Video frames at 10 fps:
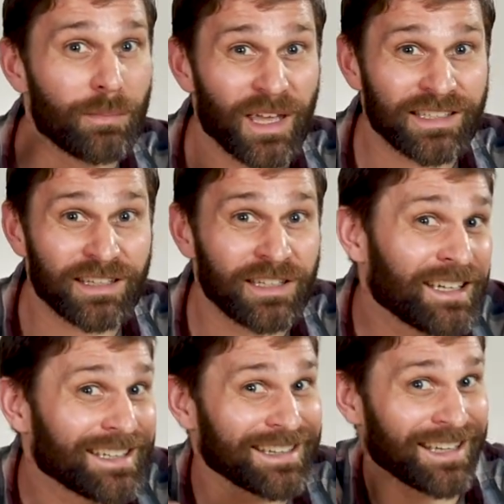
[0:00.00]

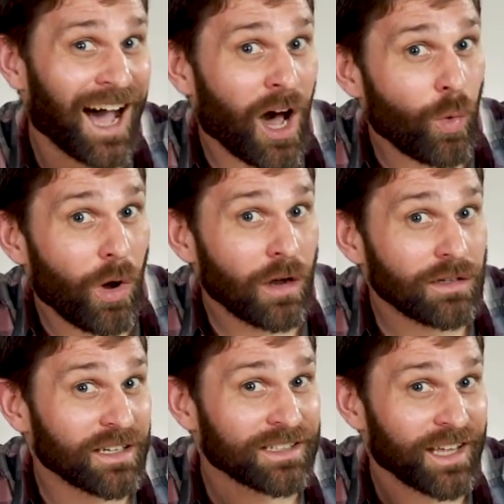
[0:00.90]
Basically, Da
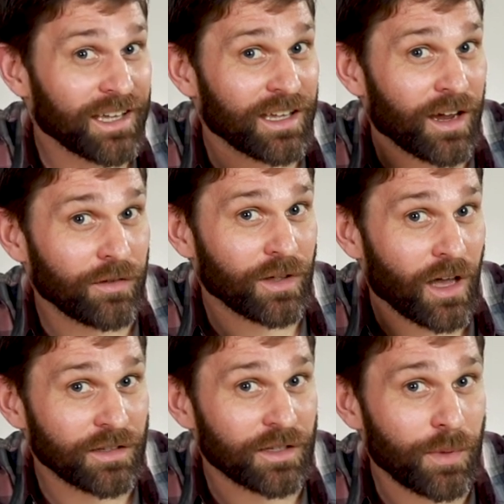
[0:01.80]
is taking care of the
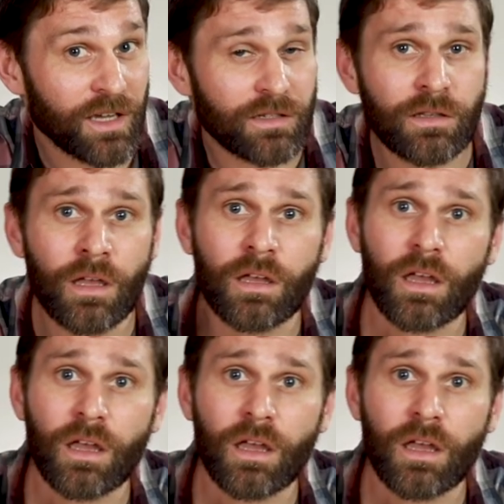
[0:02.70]
constipation